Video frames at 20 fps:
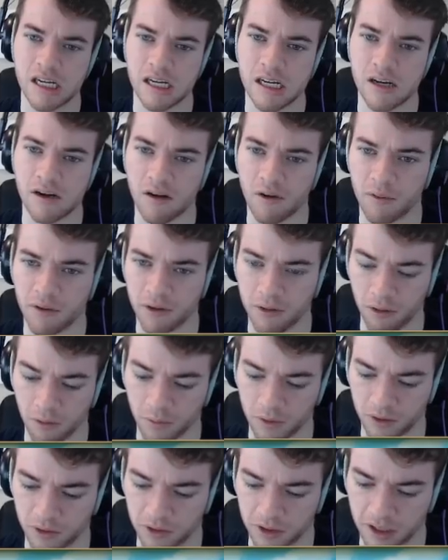no, I want to do the
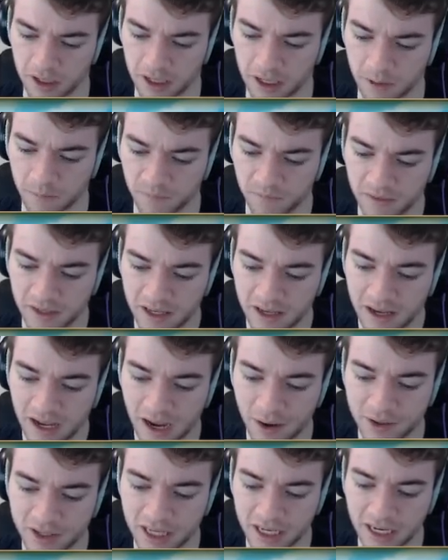Wonder Trade now. I
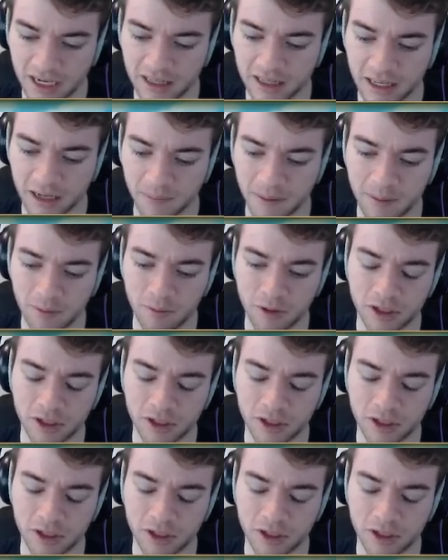was thinking, like, maybe we